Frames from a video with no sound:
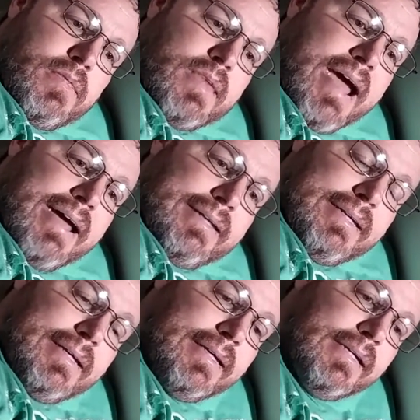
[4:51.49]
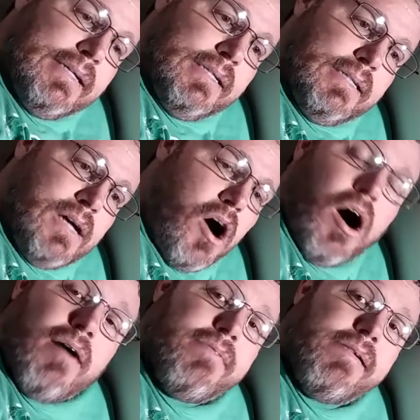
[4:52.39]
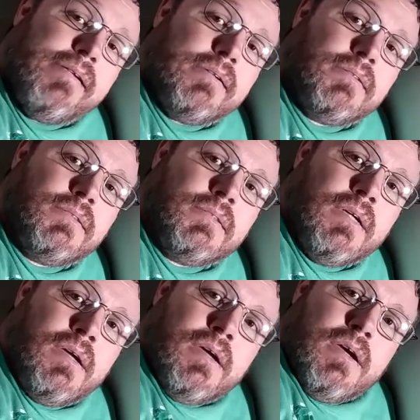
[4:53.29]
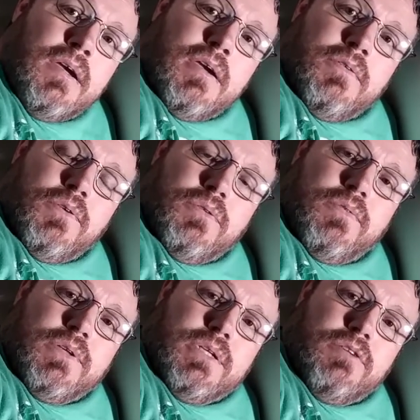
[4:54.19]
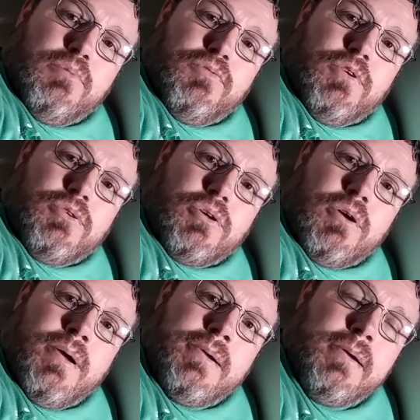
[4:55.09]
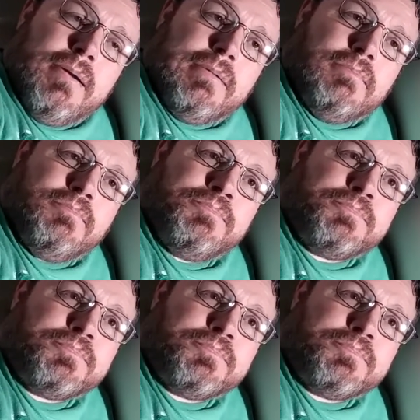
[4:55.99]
that off for the foreseeable future, because